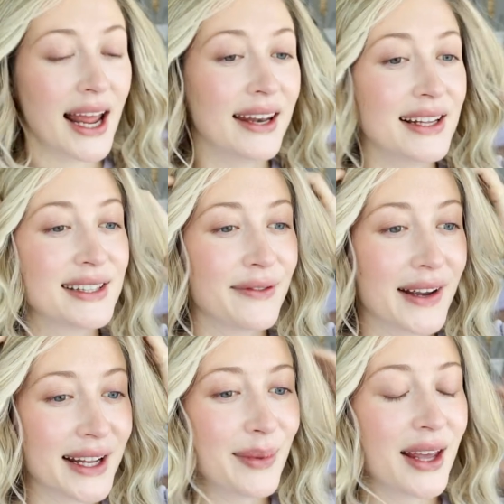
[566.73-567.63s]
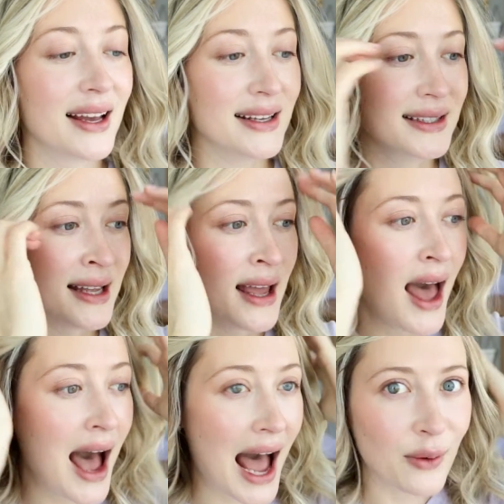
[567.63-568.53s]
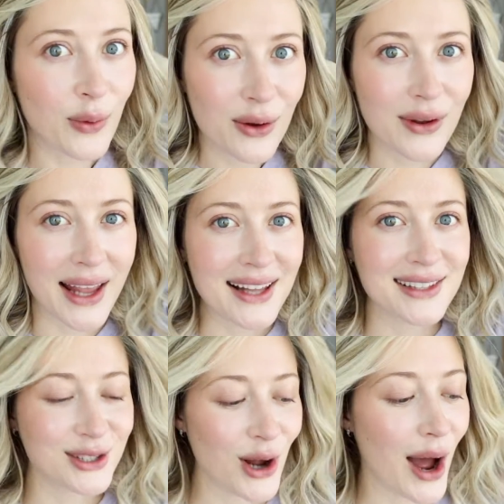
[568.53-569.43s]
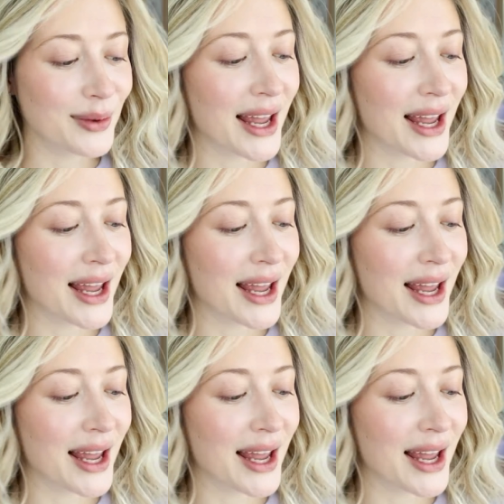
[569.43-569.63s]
And it's funny because I will get stopped.